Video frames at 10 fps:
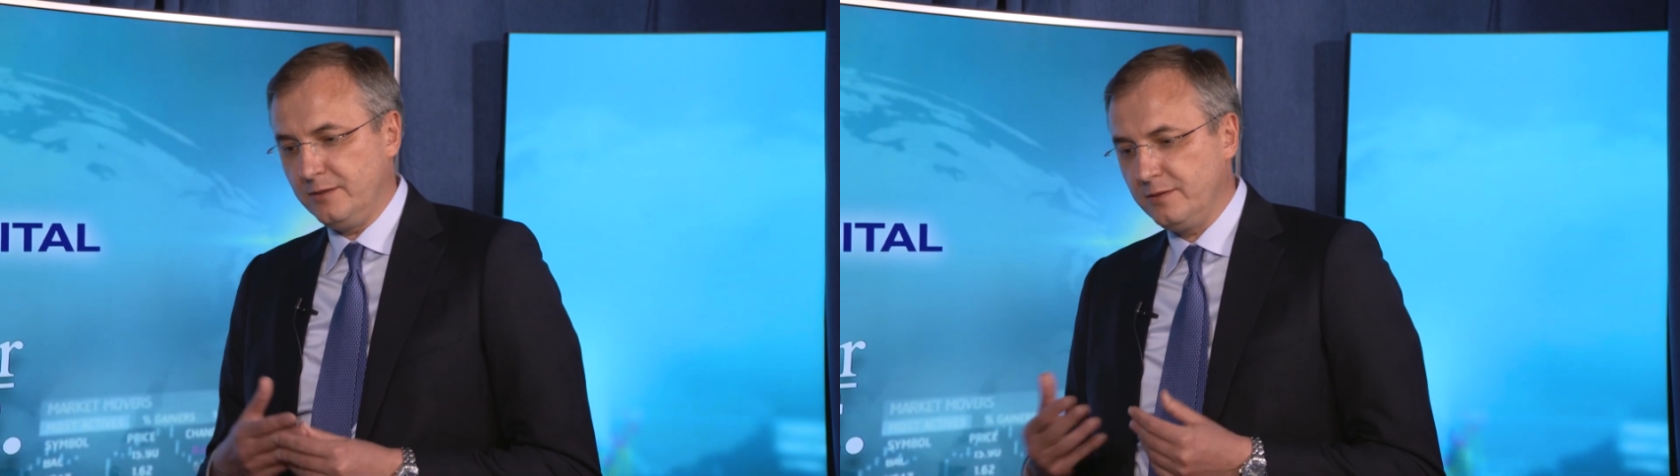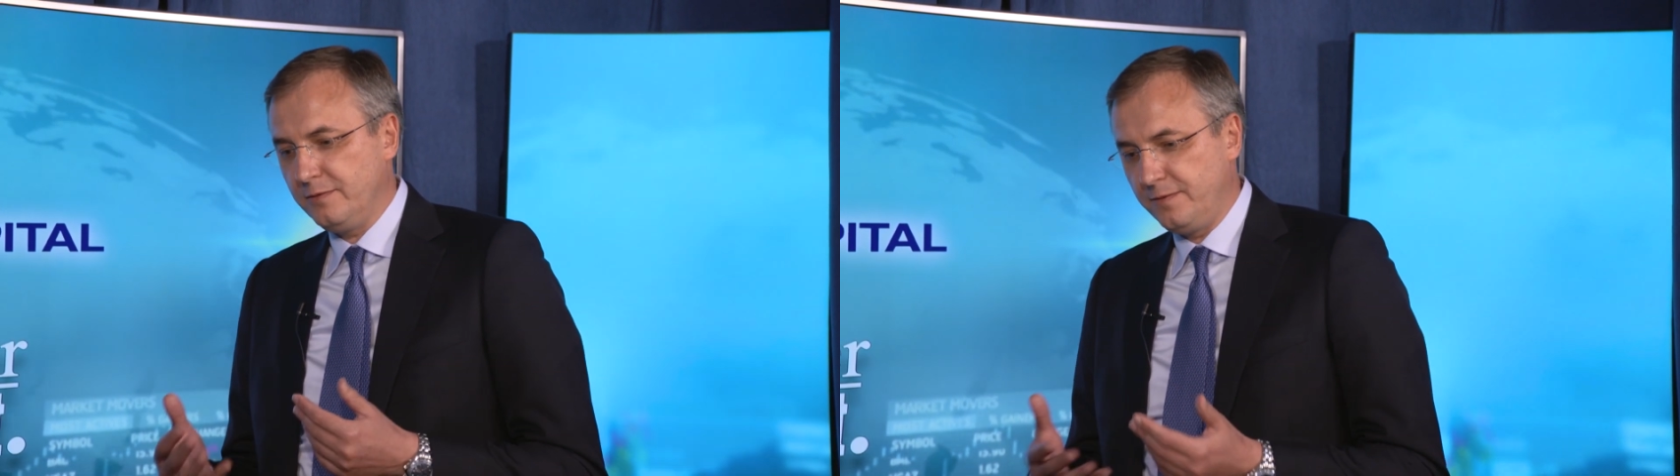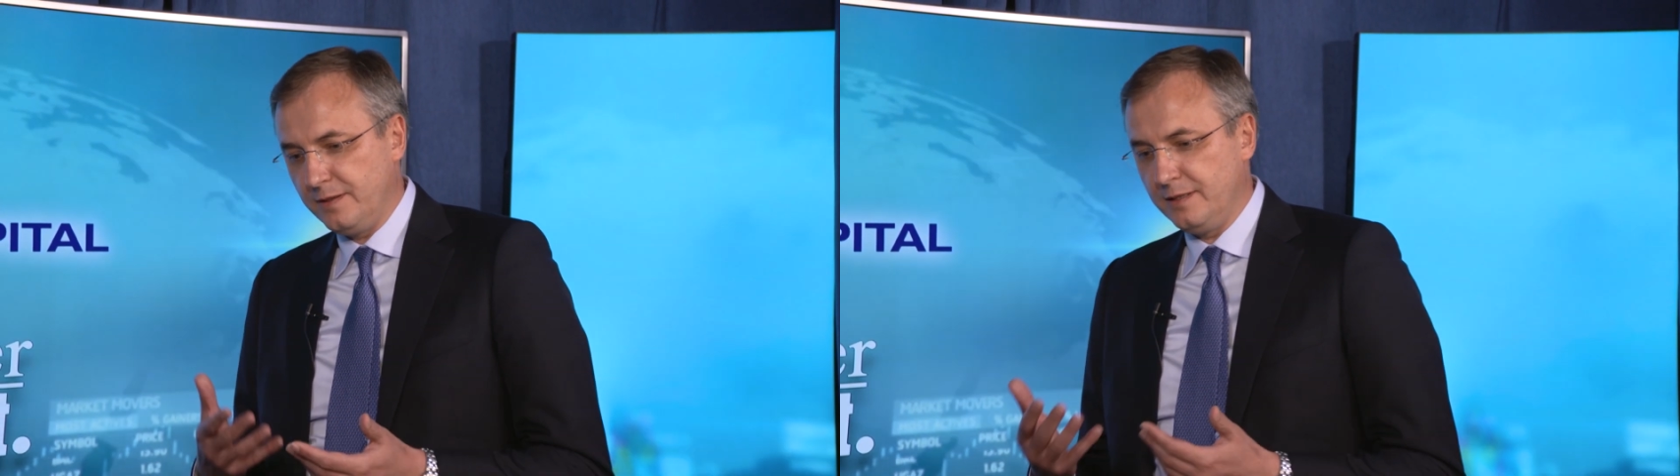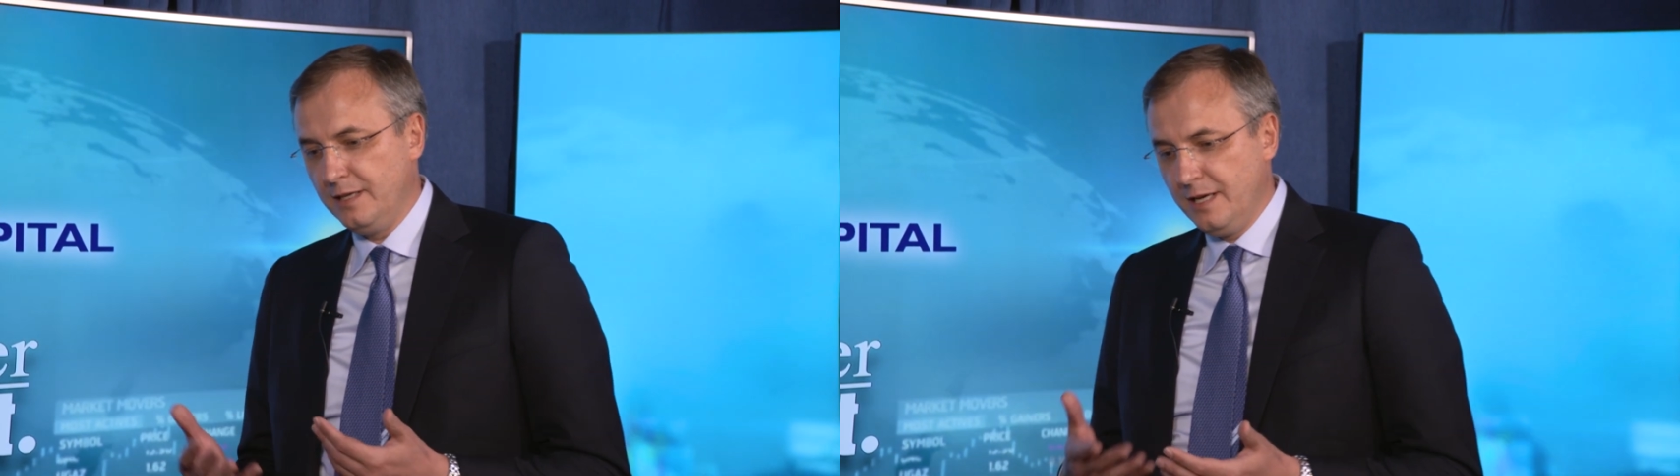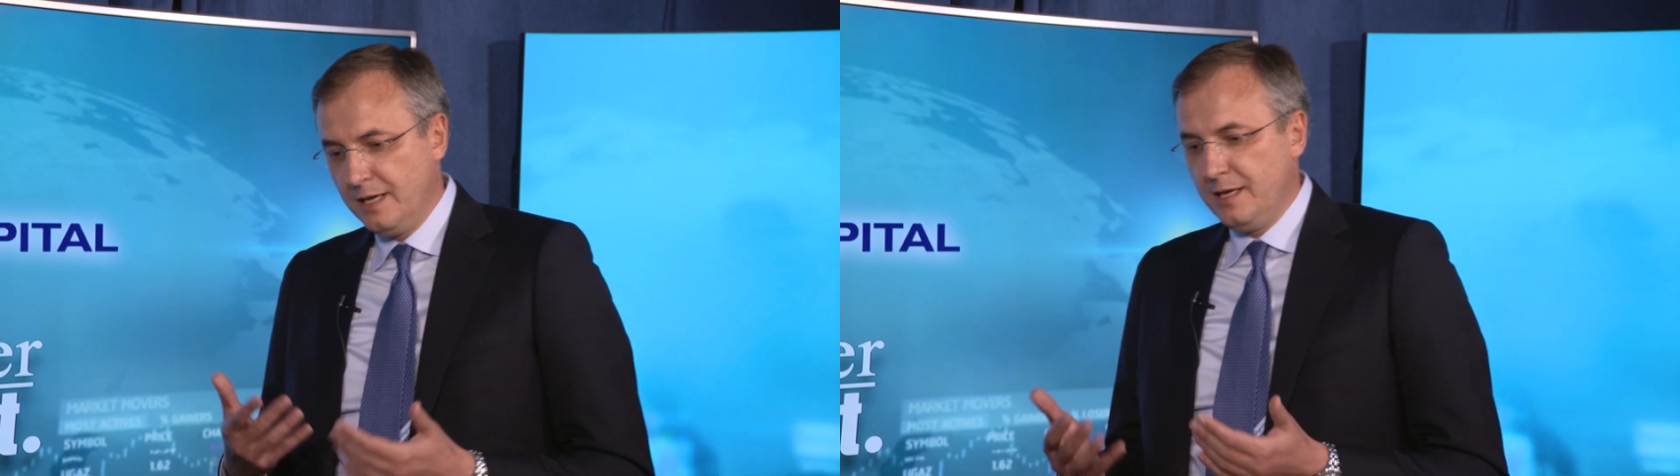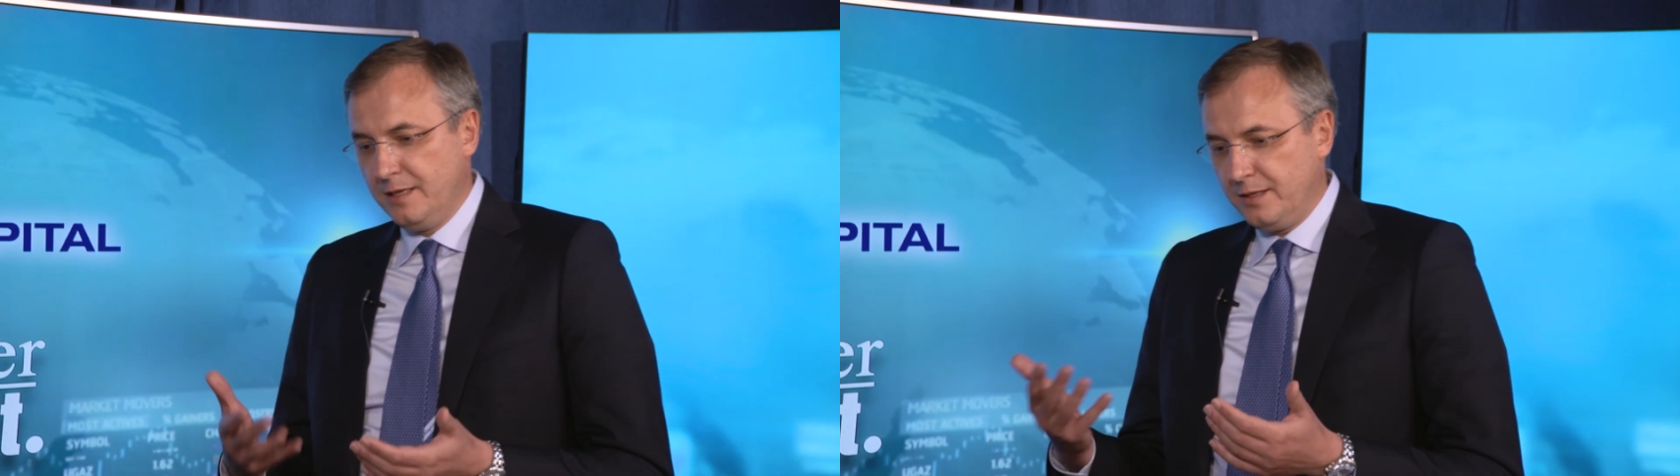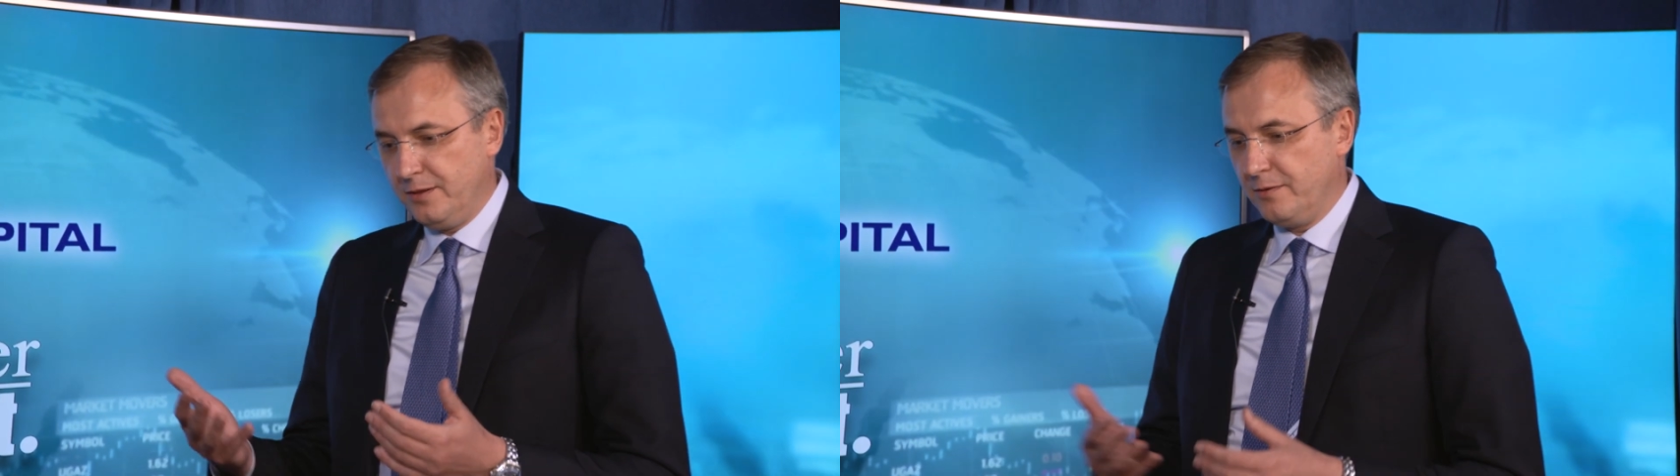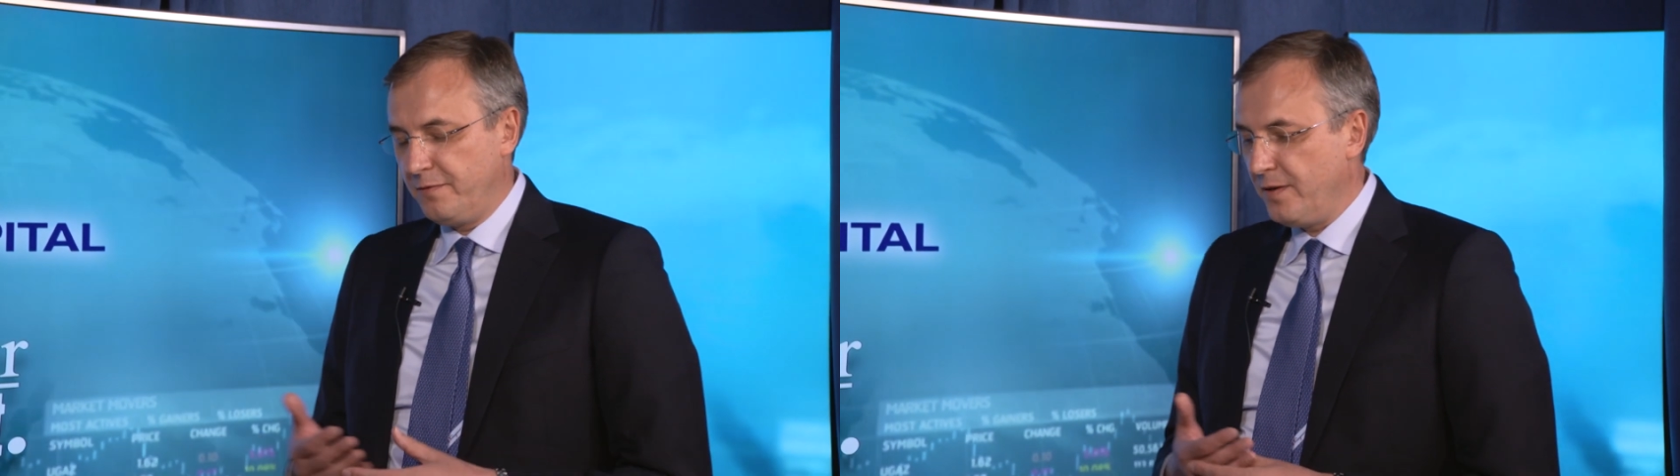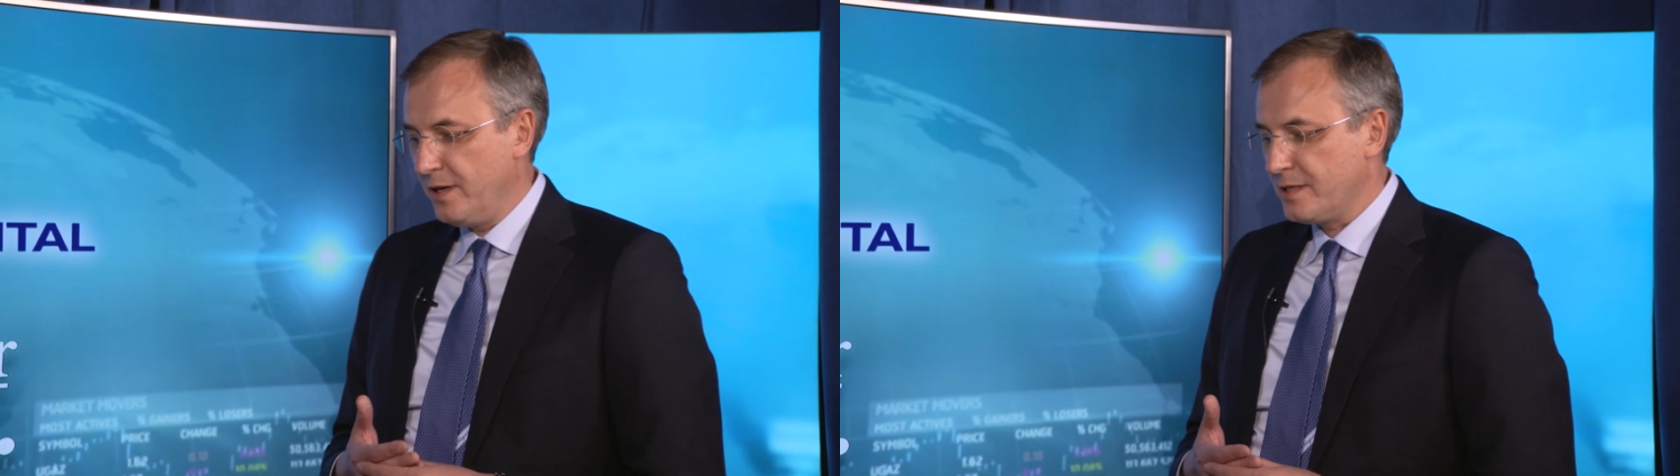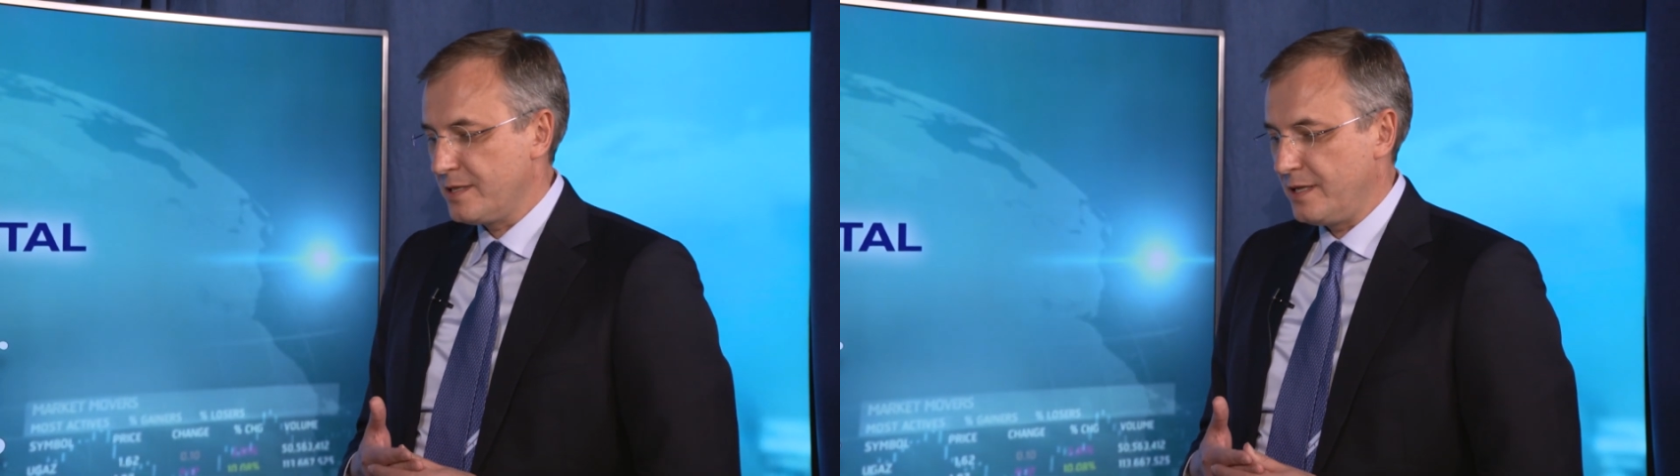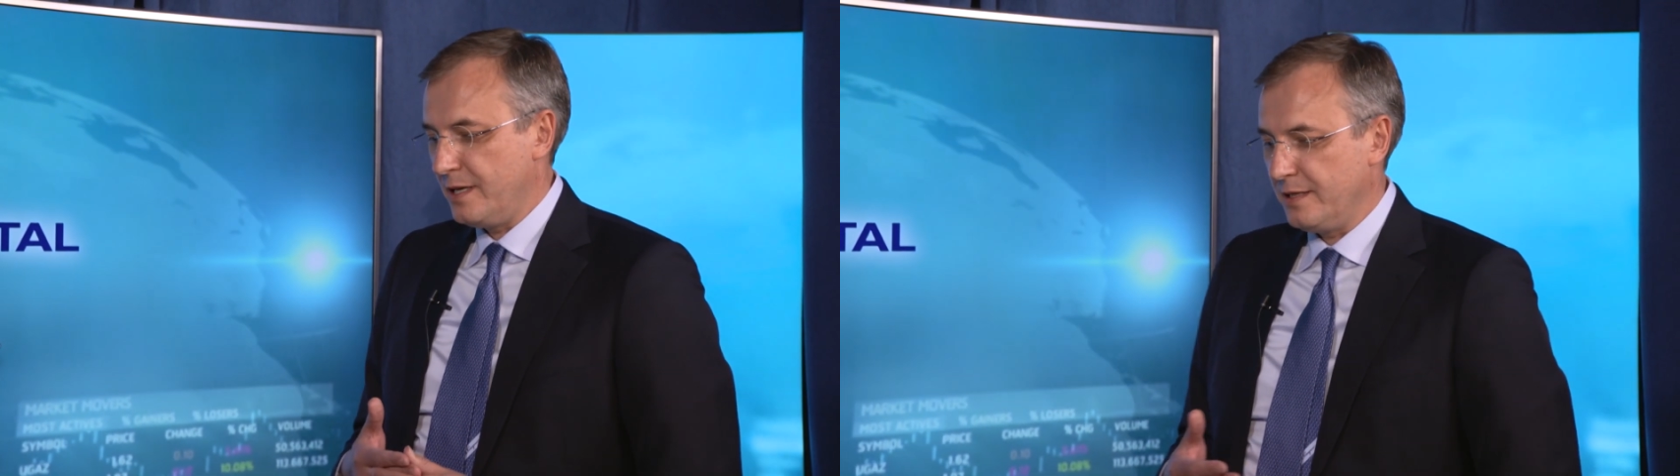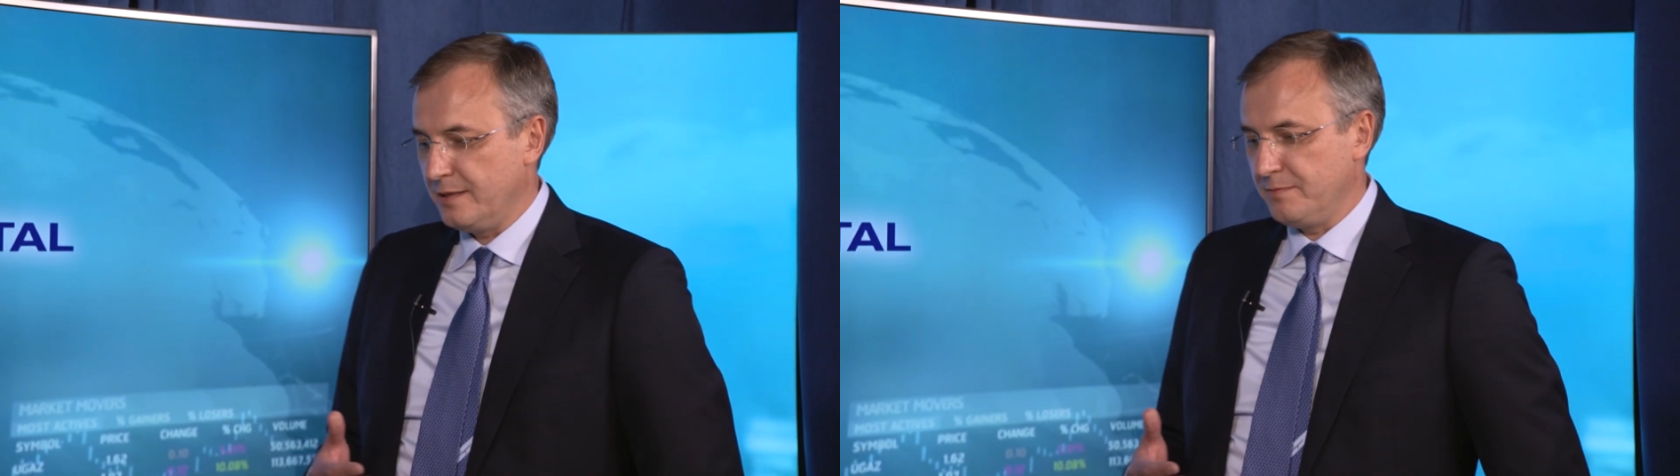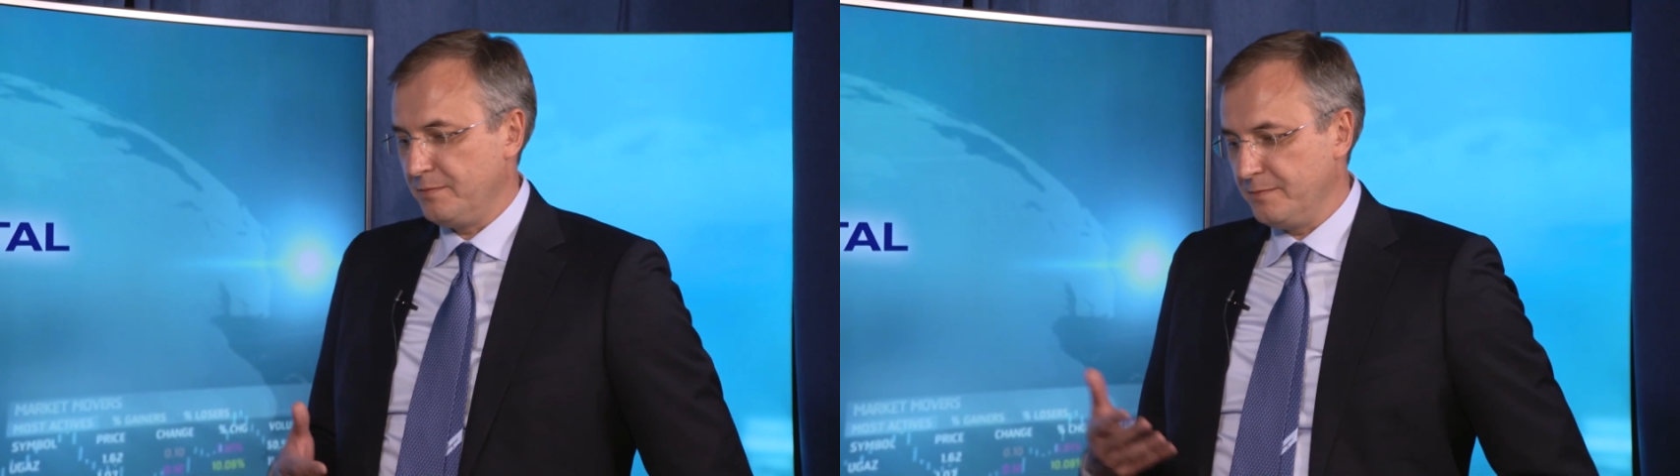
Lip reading: lot of fears. They